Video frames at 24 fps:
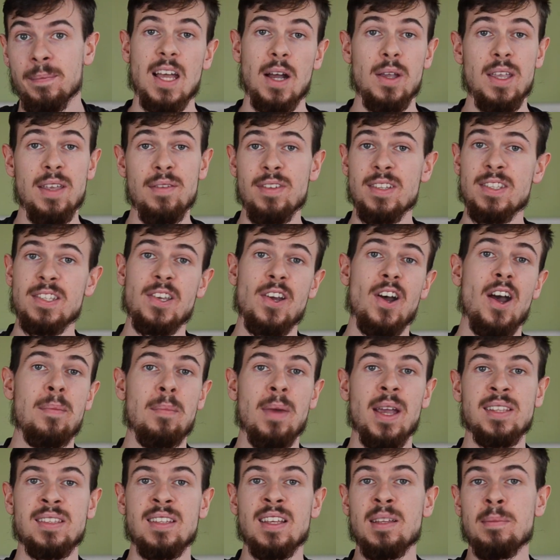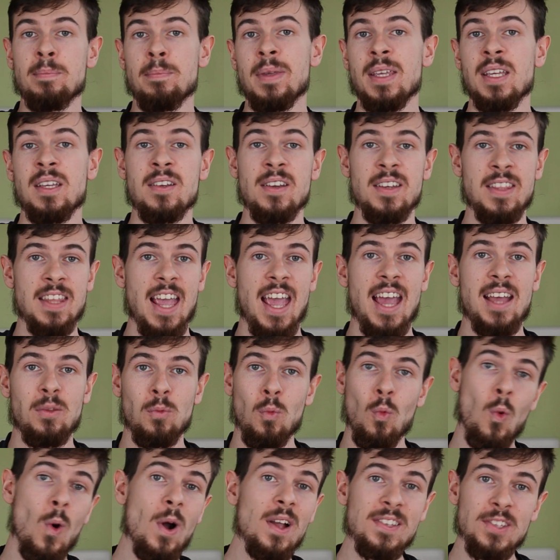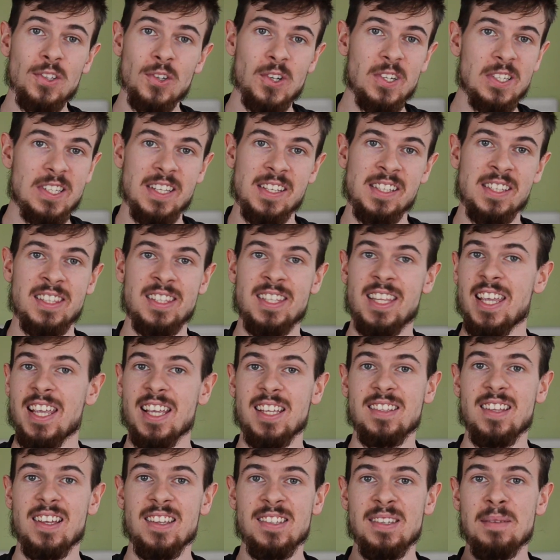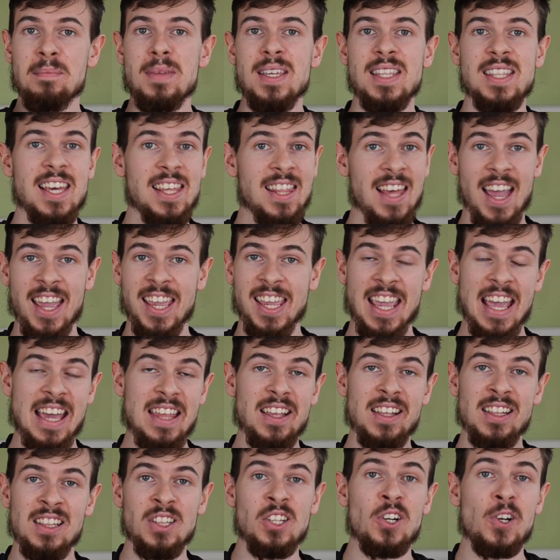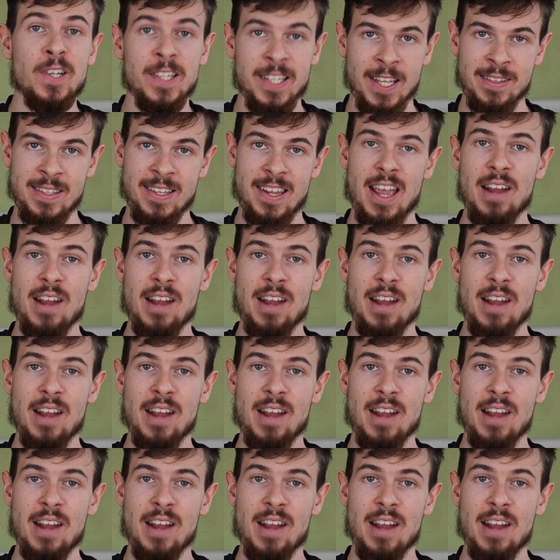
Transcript: Now, even though I might not be good at one certain thing, doesn't mean that I cannot learn it.